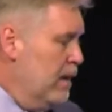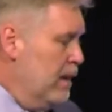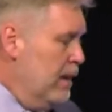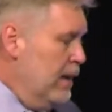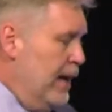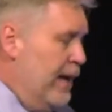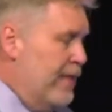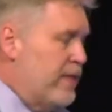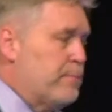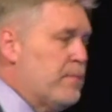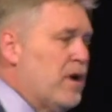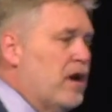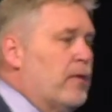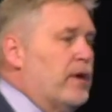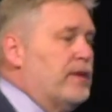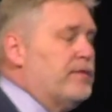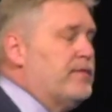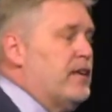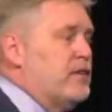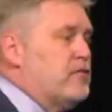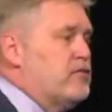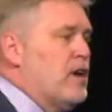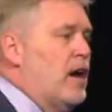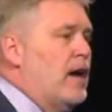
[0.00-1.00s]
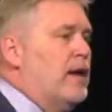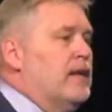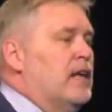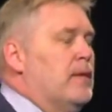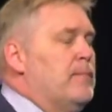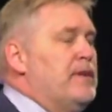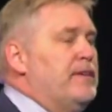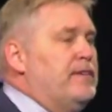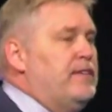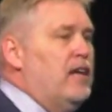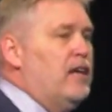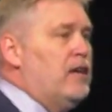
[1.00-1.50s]
And then Margaret said, "John, let
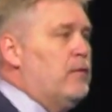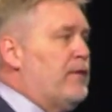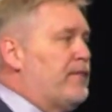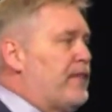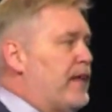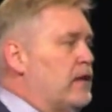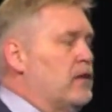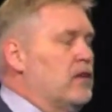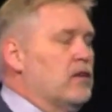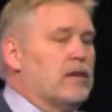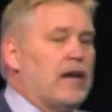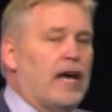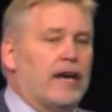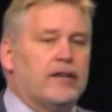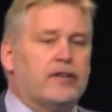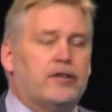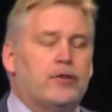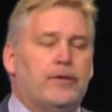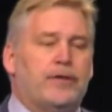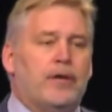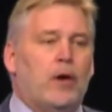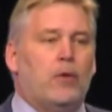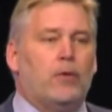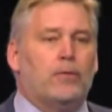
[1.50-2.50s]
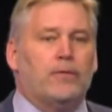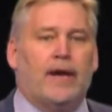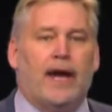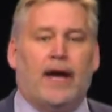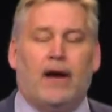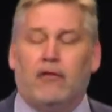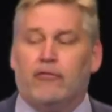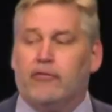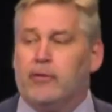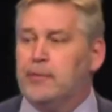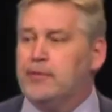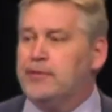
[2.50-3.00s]
me tell you what they look like to an old gal
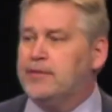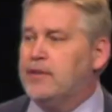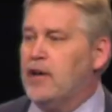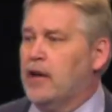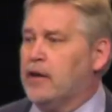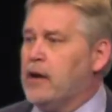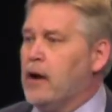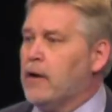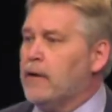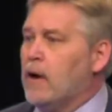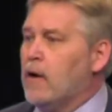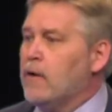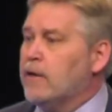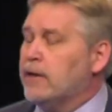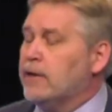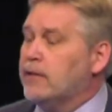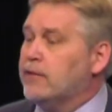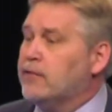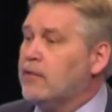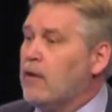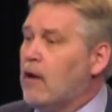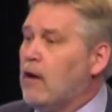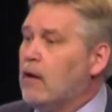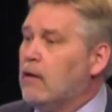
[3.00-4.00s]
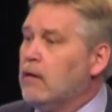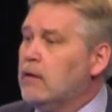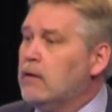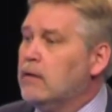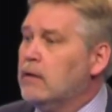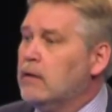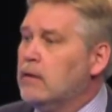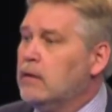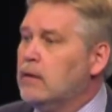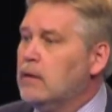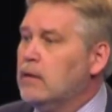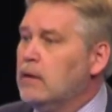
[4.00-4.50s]
from Stuttgart, Arkansas.
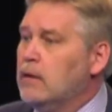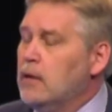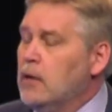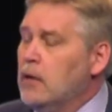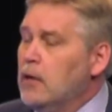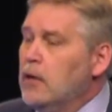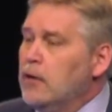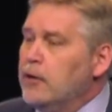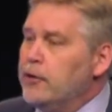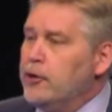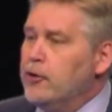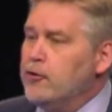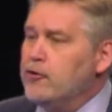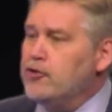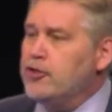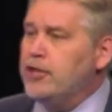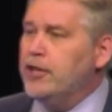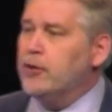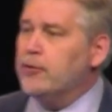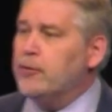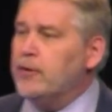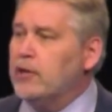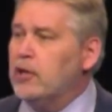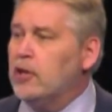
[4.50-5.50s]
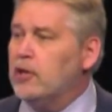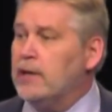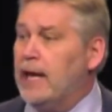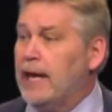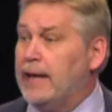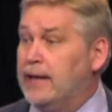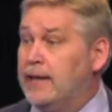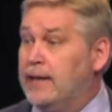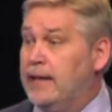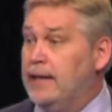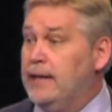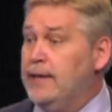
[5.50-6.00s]
Your children look
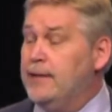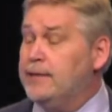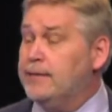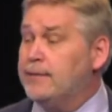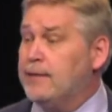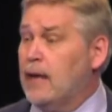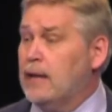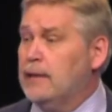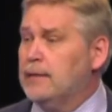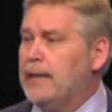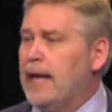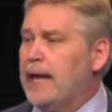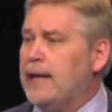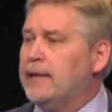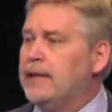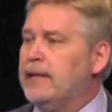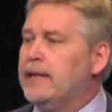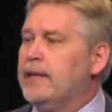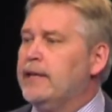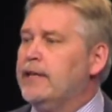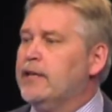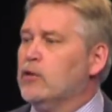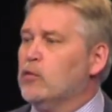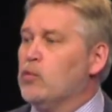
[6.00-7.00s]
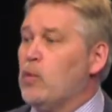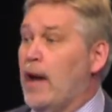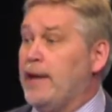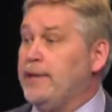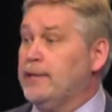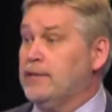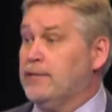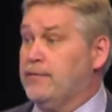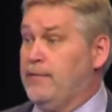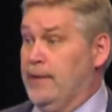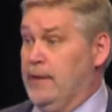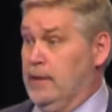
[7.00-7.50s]
like geese landing in a
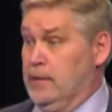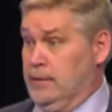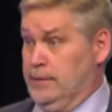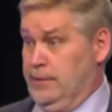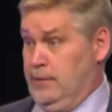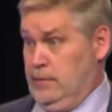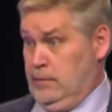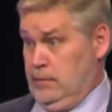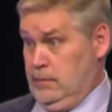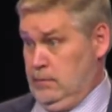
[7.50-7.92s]
rice field."